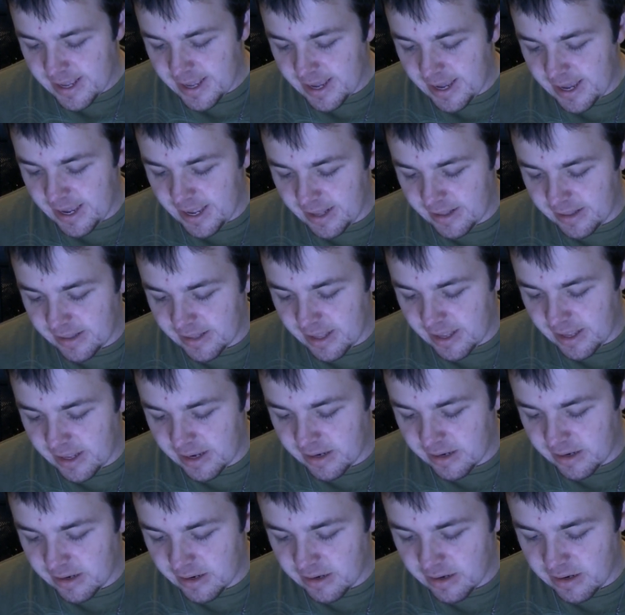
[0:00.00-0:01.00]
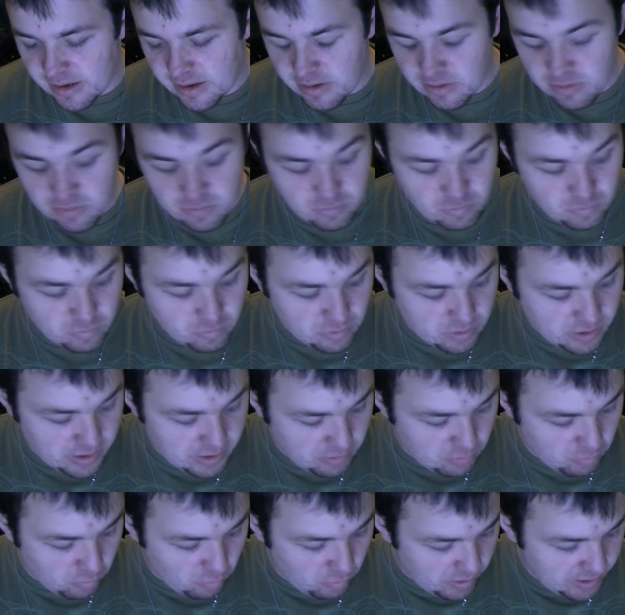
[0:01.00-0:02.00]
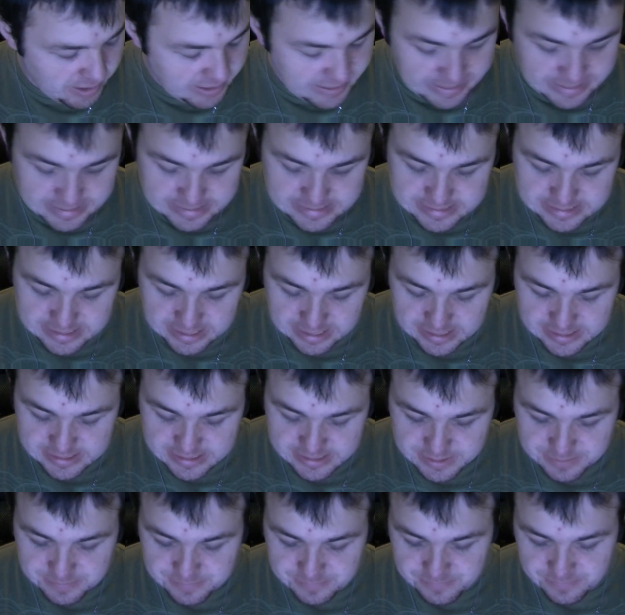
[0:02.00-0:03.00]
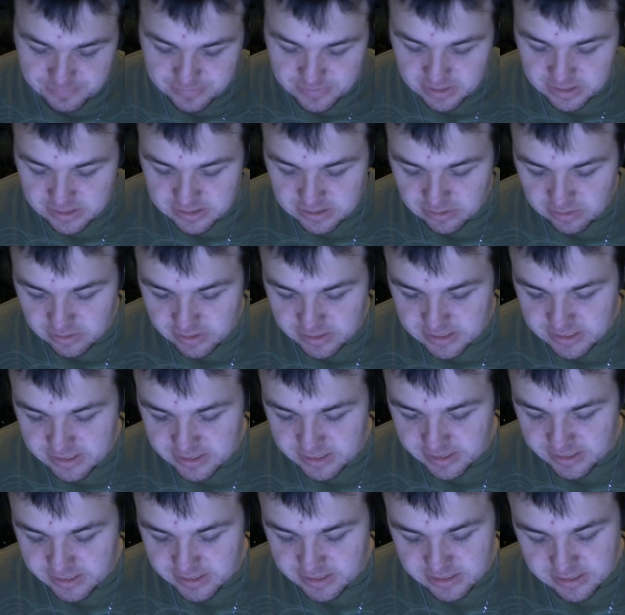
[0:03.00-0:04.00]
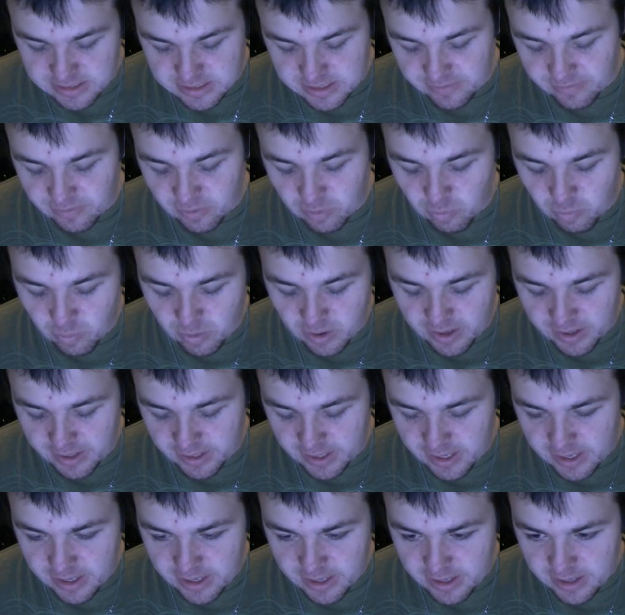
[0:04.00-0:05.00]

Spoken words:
and then what it does, so let's see, this is level 1,